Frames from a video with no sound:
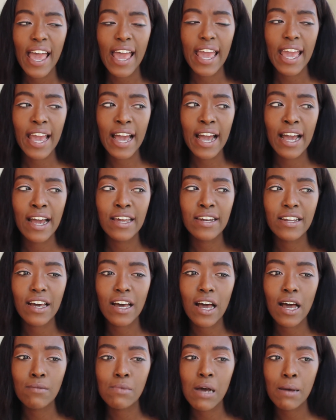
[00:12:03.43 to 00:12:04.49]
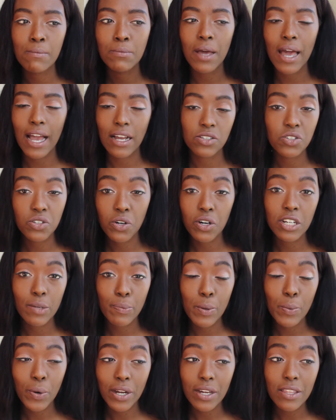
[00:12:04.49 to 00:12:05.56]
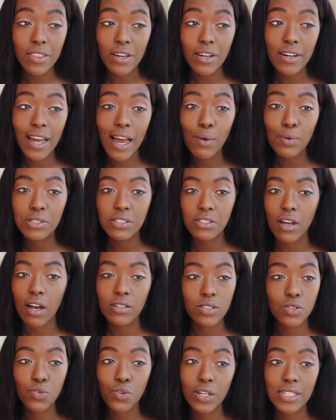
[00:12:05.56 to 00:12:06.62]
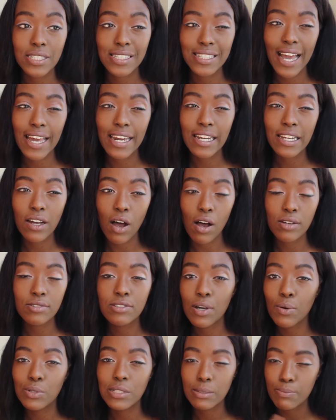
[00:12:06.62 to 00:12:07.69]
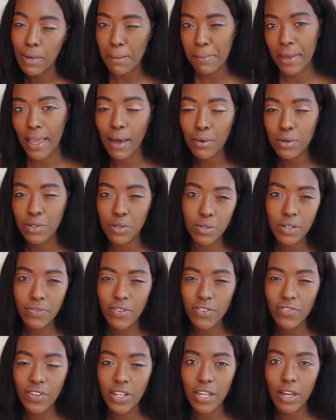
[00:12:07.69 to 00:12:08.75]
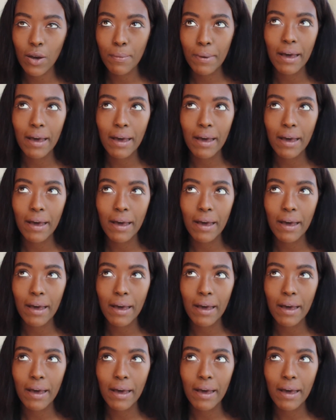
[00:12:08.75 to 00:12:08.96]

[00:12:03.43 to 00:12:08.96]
And I'm actually going to be working there now, which is also really exciting, also, which maybe I will do a different video